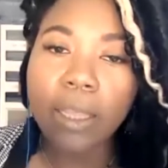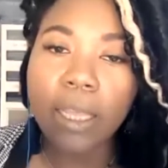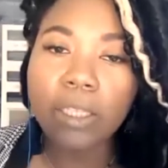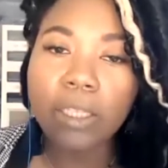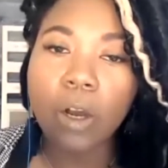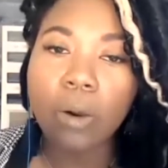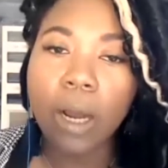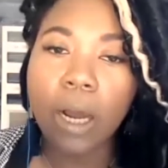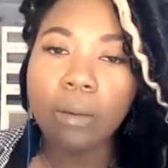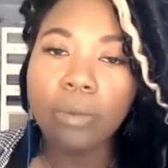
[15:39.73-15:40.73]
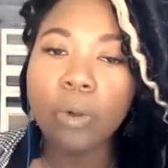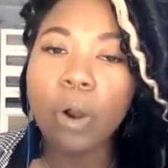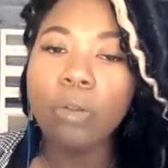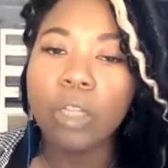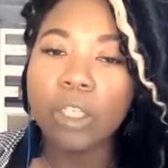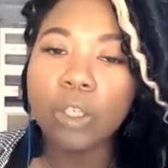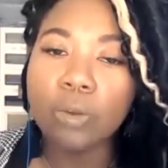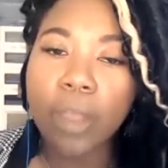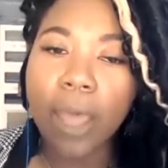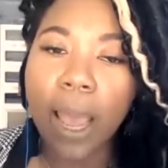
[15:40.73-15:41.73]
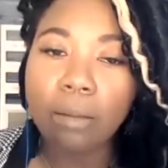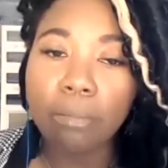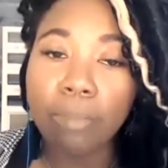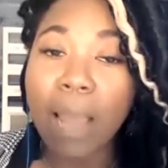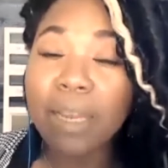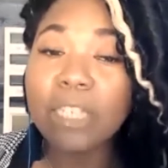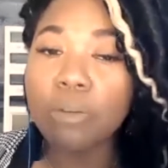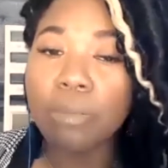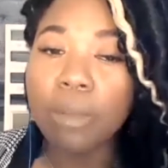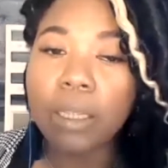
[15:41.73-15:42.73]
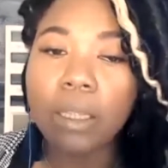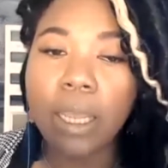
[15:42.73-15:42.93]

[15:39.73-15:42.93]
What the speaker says: And so you only do that by measurement,